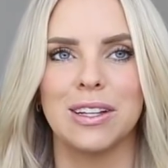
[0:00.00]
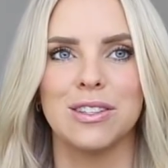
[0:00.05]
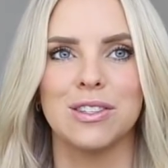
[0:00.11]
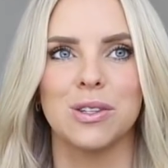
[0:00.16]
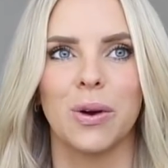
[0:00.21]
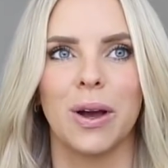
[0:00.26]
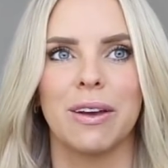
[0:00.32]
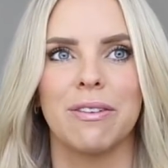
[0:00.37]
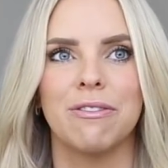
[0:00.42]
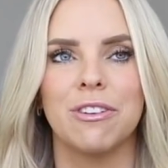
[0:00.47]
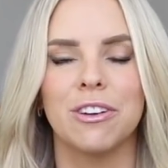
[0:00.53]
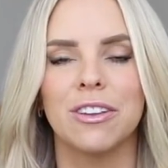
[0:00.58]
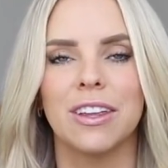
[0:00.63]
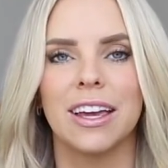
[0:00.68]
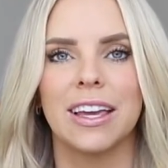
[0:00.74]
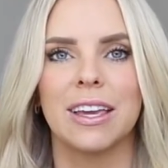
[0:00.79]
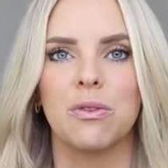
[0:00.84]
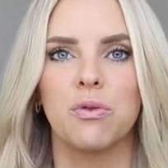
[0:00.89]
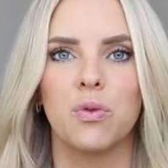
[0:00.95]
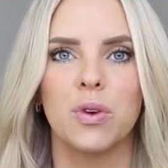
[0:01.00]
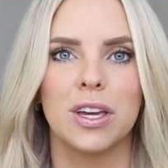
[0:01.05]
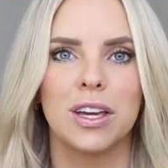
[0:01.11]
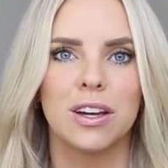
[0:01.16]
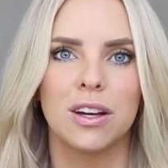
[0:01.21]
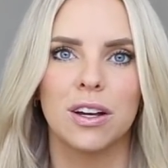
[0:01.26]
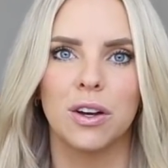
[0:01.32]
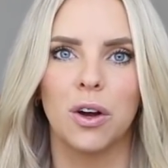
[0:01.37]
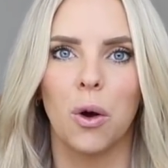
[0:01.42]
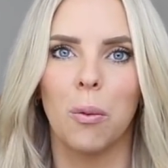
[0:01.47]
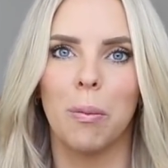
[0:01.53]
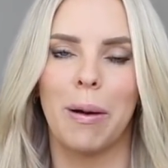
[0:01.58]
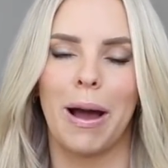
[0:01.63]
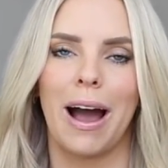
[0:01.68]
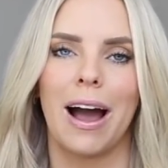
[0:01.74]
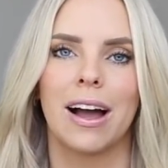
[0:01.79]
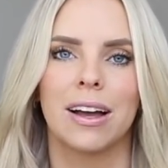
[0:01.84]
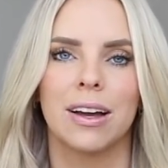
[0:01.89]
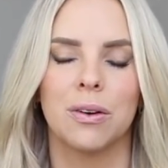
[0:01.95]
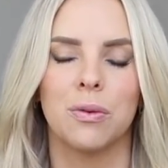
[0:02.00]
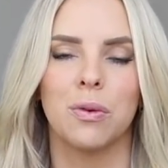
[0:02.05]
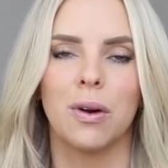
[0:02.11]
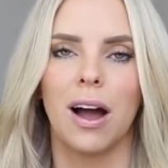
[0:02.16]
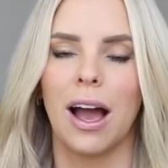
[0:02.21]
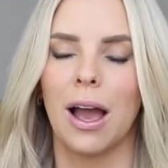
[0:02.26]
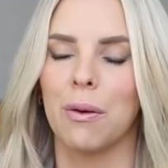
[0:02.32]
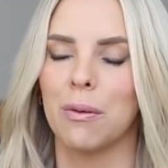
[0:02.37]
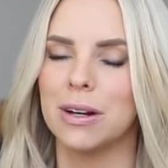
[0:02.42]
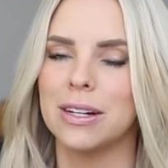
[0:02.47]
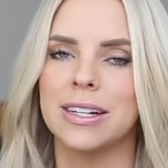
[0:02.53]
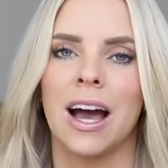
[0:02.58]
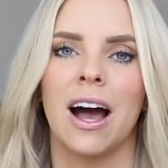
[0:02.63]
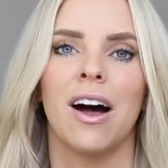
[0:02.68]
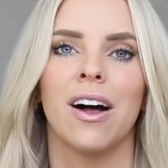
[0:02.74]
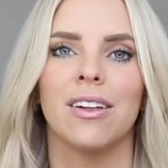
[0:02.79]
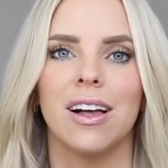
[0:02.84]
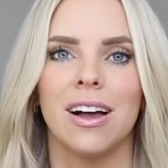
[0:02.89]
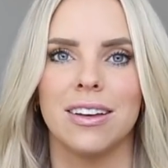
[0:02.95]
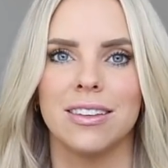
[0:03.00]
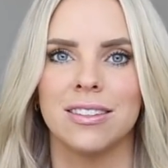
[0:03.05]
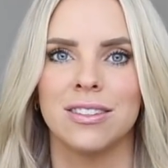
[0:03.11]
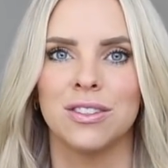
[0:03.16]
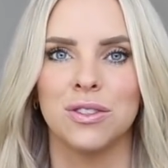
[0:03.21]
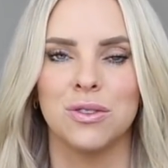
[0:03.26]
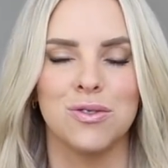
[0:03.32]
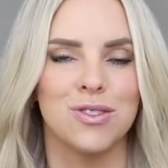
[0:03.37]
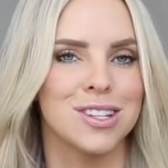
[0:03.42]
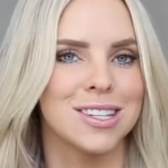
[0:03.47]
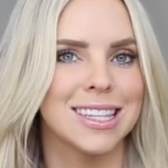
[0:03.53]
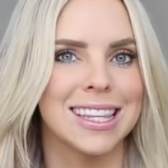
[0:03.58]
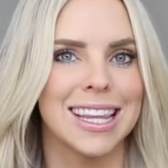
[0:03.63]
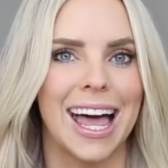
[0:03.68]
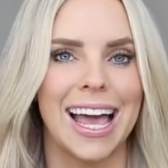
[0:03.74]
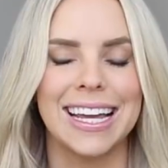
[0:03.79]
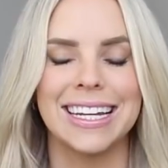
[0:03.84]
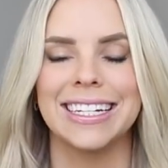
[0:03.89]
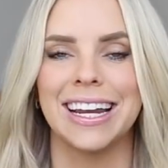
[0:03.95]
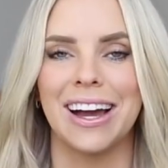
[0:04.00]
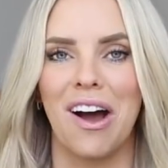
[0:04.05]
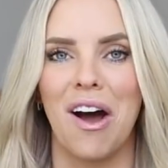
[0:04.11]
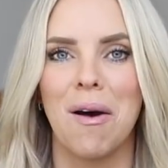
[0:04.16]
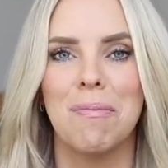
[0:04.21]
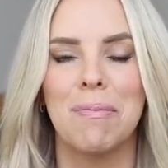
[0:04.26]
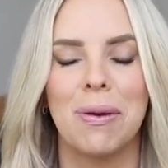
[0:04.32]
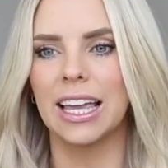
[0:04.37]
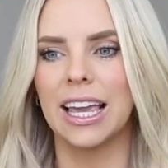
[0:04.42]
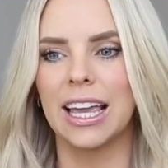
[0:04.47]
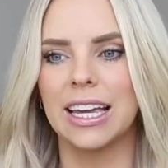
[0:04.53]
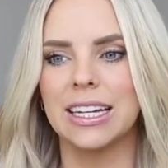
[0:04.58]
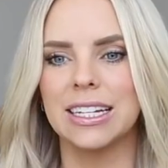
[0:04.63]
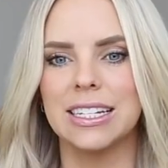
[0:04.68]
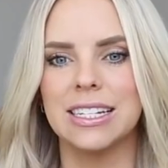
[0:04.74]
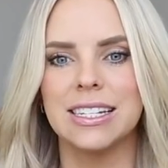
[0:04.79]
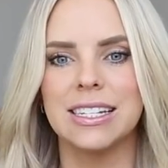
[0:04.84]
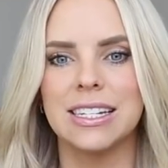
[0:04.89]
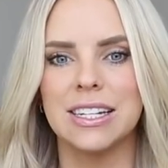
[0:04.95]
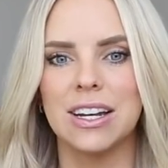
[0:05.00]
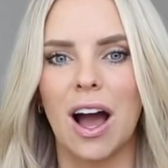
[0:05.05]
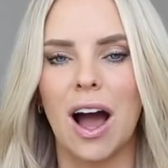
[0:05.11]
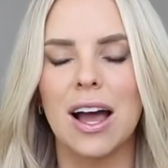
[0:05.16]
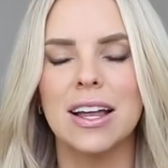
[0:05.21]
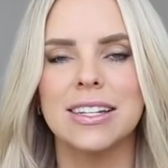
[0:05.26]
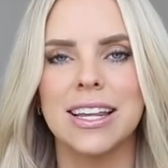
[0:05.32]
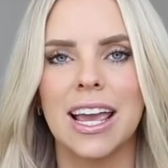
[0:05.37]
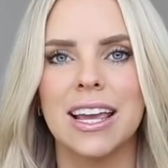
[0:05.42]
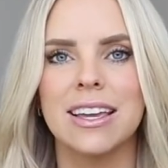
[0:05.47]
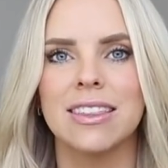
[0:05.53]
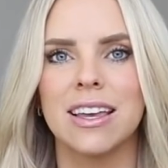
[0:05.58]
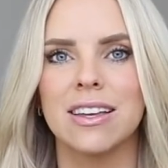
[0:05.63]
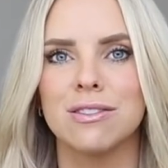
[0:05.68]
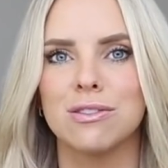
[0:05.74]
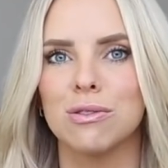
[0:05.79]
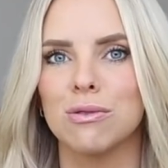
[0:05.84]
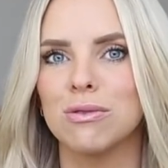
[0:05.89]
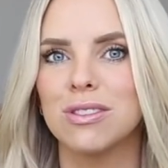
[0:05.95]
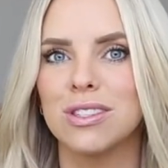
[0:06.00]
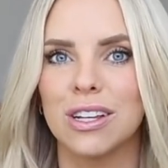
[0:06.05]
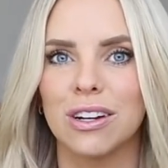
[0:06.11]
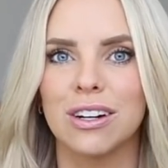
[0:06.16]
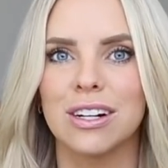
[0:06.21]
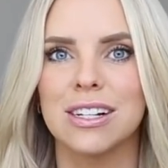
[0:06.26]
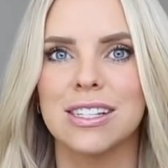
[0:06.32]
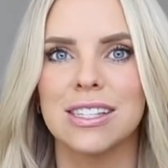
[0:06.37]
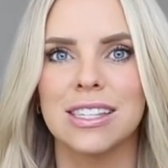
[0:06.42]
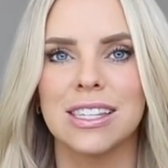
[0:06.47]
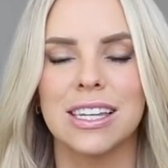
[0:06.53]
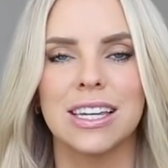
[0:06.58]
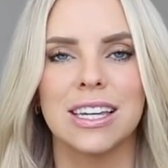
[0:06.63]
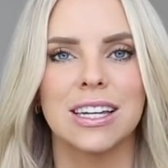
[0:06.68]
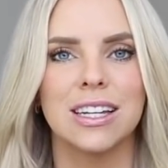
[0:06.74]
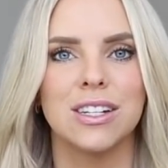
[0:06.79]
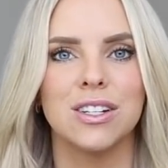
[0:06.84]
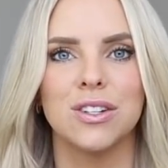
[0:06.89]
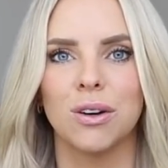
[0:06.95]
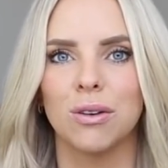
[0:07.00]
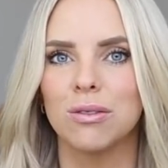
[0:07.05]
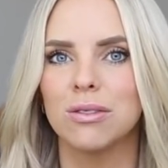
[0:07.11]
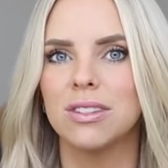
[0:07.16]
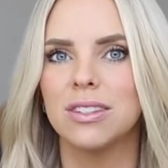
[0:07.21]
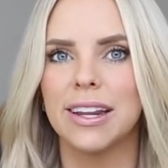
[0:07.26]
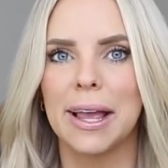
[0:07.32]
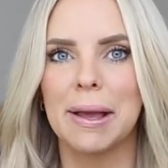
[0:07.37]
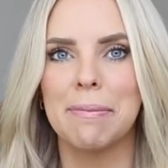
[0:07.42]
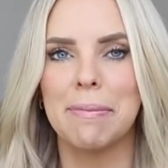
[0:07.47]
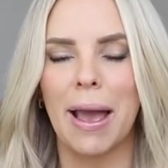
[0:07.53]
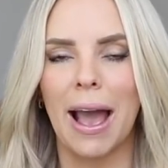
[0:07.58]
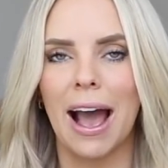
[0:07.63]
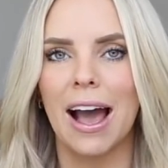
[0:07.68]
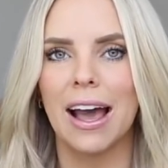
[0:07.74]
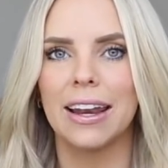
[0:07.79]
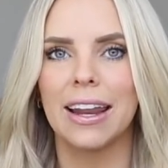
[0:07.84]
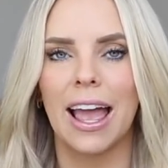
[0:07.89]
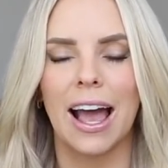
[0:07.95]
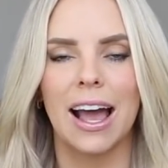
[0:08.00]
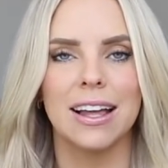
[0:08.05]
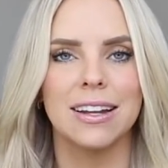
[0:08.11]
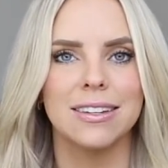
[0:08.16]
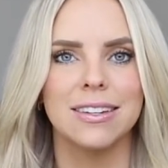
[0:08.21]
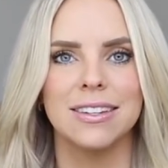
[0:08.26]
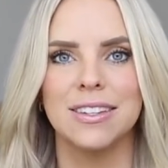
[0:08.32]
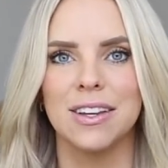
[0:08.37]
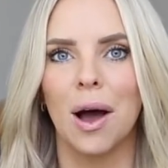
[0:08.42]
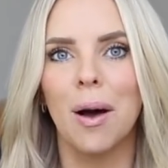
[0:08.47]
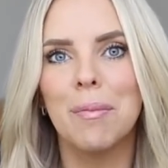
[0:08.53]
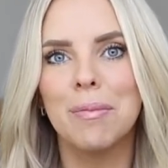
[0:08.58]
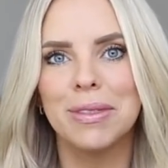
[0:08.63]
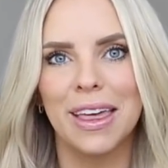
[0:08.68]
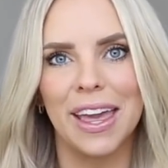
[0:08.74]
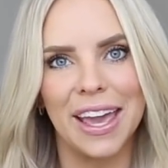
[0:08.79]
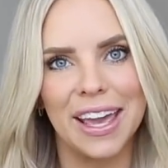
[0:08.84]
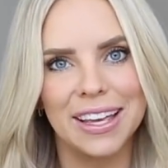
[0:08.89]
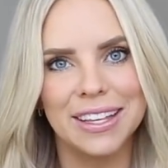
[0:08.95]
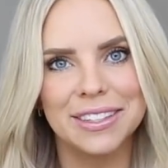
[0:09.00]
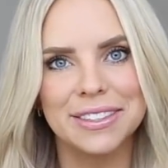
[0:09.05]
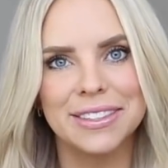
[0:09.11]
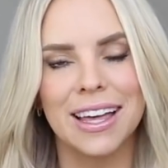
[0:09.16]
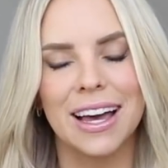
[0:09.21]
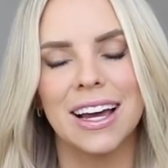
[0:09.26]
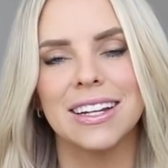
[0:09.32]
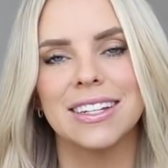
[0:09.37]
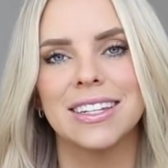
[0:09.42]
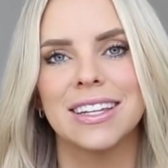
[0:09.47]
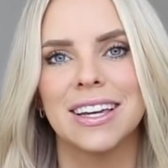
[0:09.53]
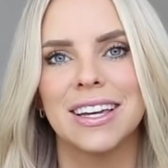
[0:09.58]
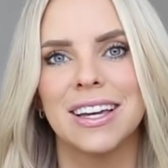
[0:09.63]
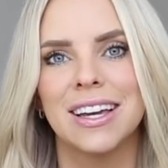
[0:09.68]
And so I feel like if we could go back I would tell us to just lighten up and not take things so seriously and don't stay mad at dumb things that